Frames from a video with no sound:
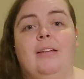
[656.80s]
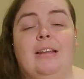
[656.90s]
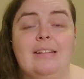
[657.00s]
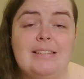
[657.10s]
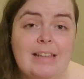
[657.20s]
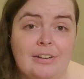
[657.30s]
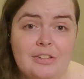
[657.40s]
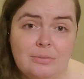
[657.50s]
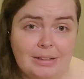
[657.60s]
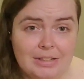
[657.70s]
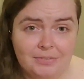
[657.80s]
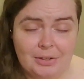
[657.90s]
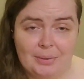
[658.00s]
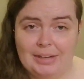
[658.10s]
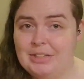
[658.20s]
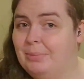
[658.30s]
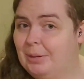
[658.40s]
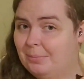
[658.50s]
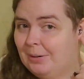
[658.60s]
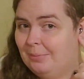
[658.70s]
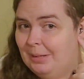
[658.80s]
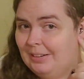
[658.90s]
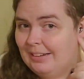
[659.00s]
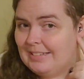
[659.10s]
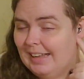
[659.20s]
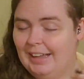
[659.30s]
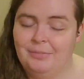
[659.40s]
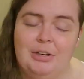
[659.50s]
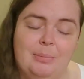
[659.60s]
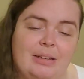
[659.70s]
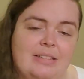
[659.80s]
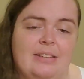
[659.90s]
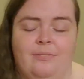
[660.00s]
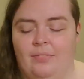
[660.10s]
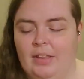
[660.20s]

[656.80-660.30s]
Now this sounds relatively quiet to me, probably because I have my earplugs in.